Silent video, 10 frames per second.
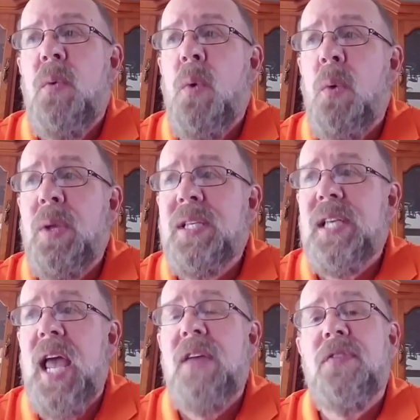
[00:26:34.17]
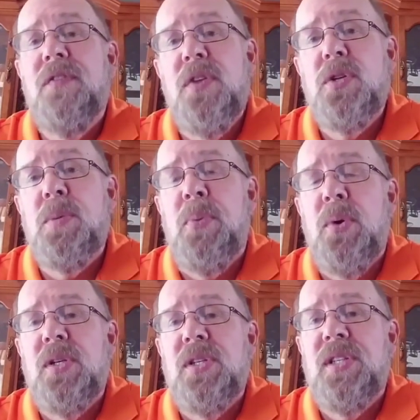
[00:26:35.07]
Well, we save for future
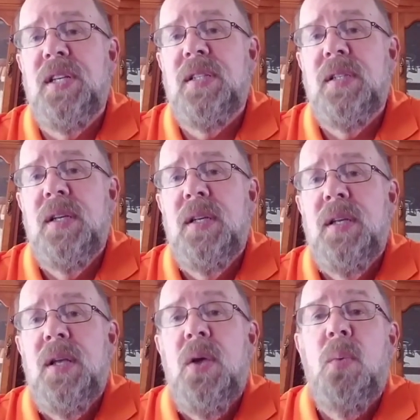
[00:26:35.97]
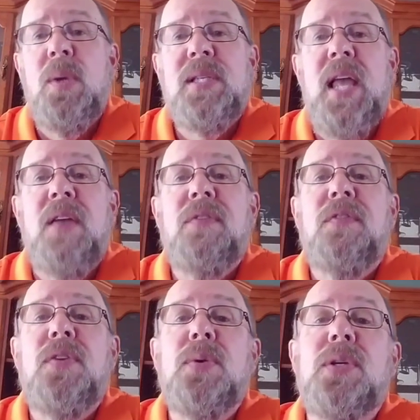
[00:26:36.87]
purchases. We save for
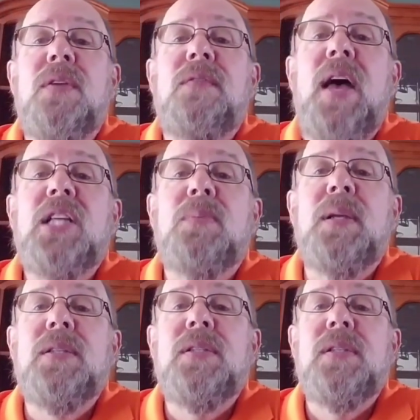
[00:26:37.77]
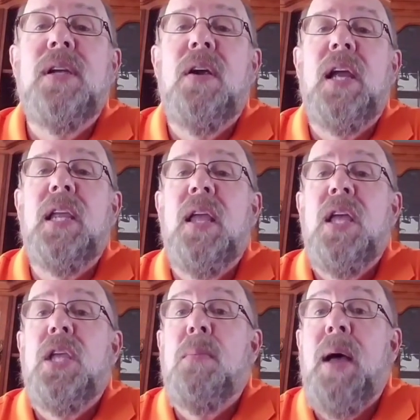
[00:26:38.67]
future investments. All right,
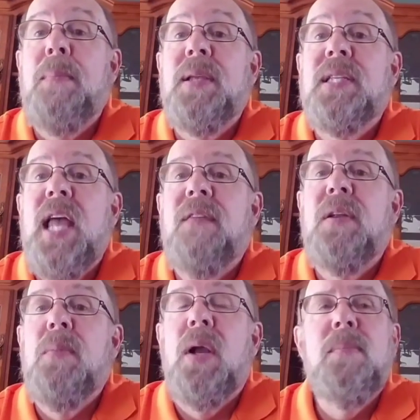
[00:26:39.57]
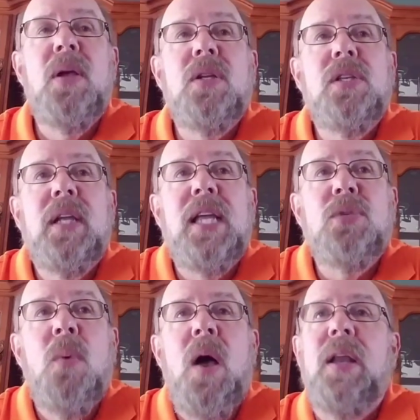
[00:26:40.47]
you might be saving money because
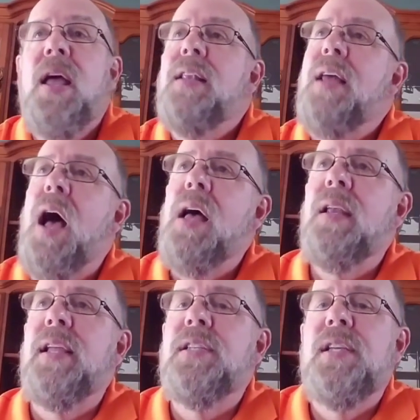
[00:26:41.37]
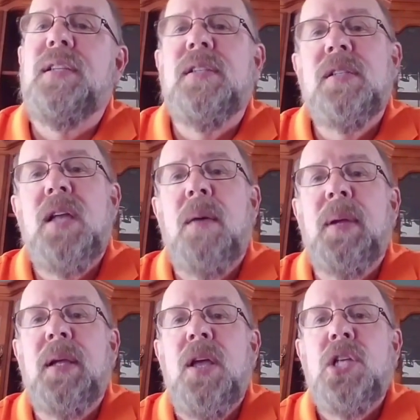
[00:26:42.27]
guess what? The holiday season's
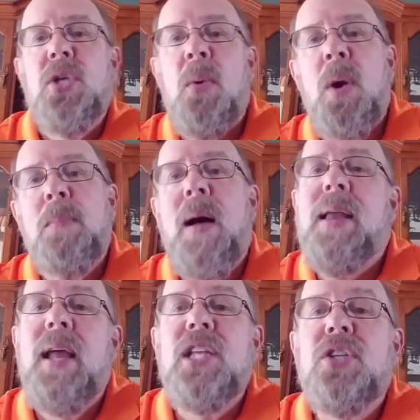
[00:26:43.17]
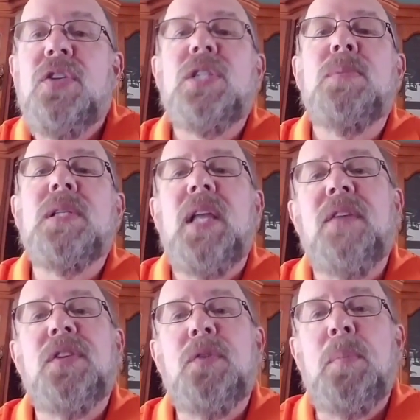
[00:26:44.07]
coming. So I want to buy nice Christmas
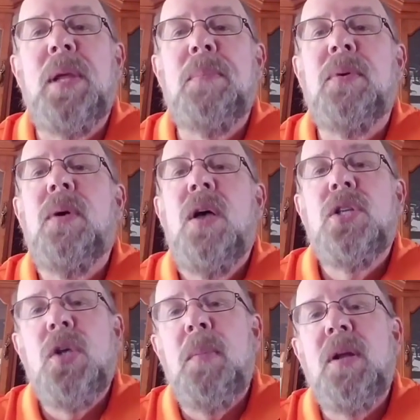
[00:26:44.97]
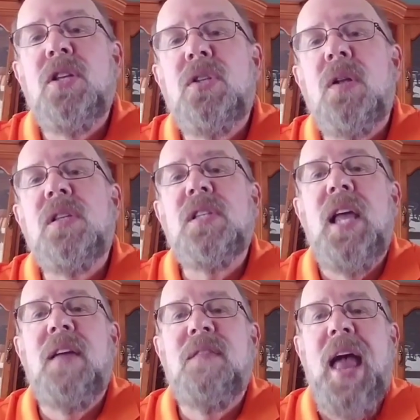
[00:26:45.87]
gifts for people, so I'm going to start to
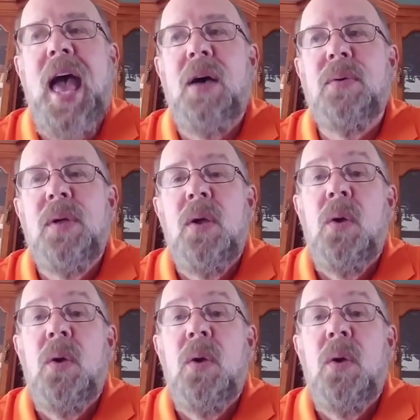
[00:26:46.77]
save now.